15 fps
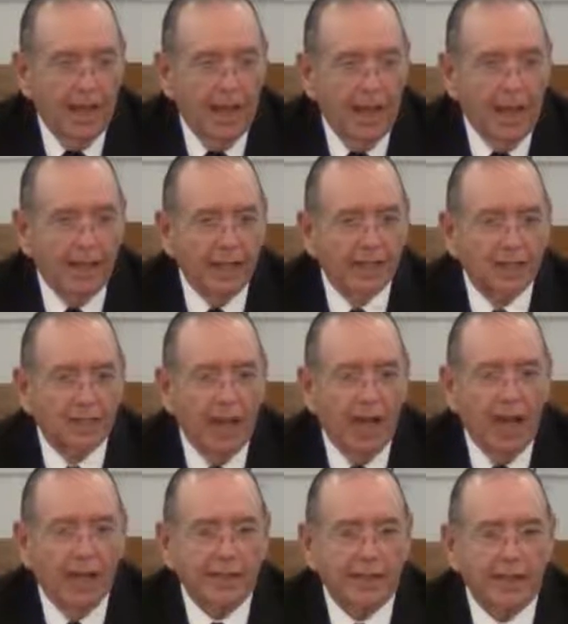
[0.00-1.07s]
And is
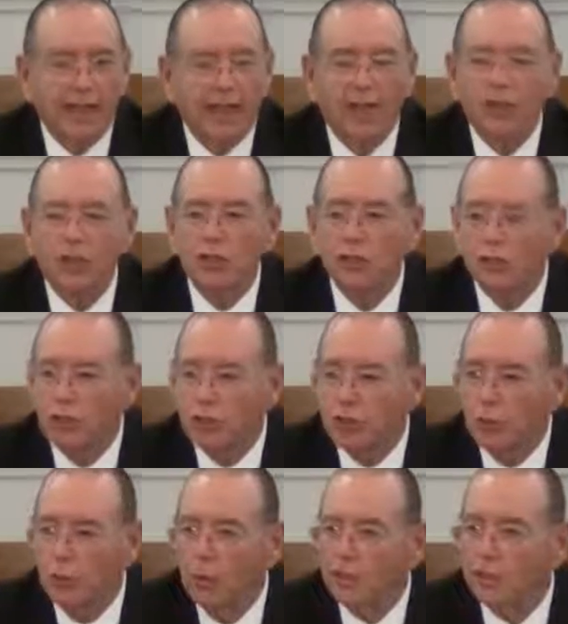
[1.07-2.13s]
not
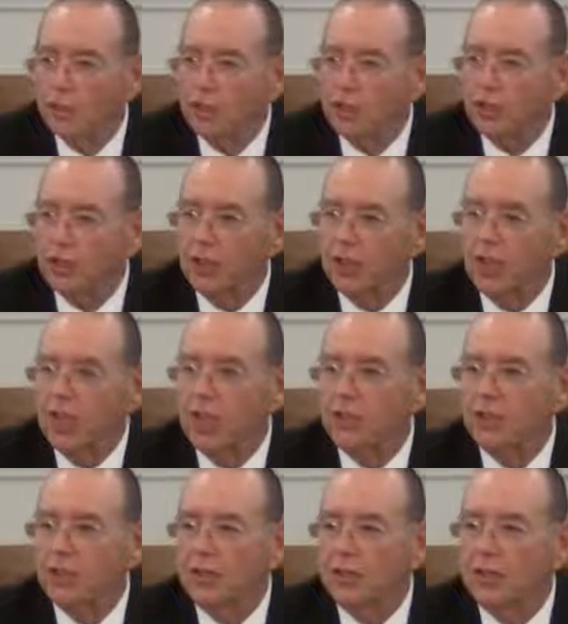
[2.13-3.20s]
unusual with such
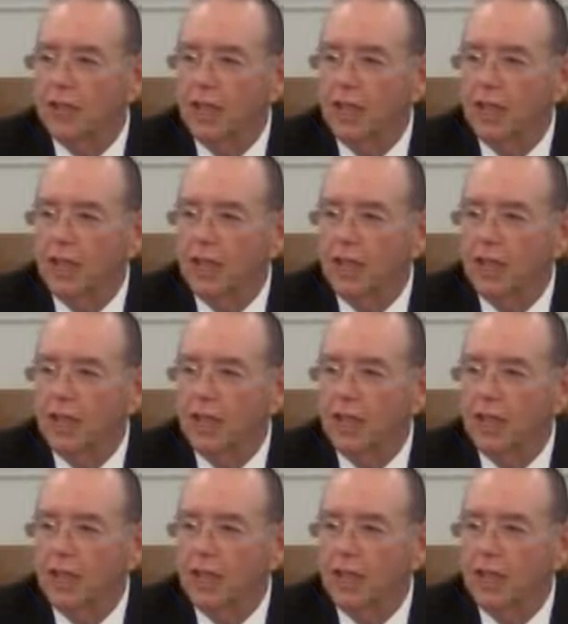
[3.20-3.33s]
occasions,